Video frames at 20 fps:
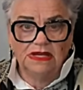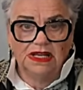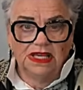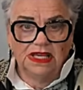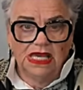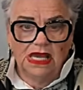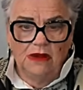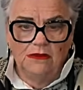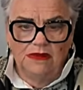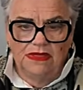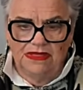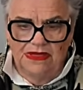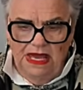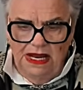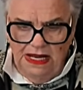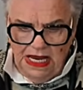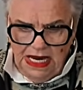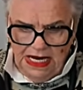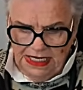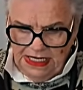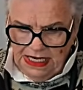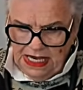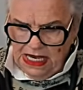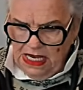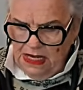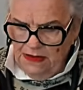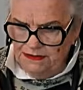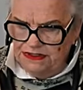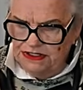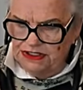going to go with that. Eight of
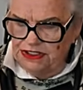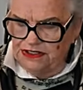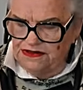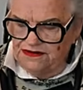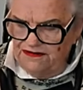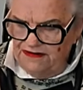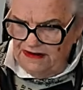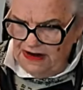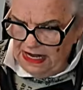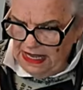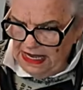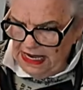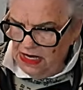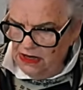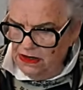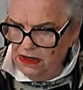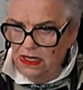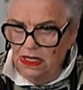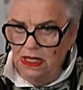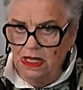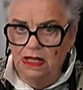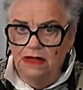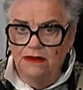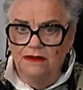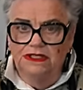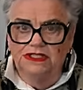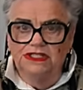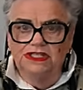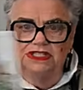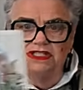Cups just fell out.
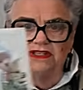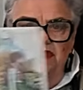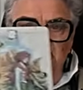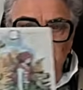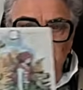This is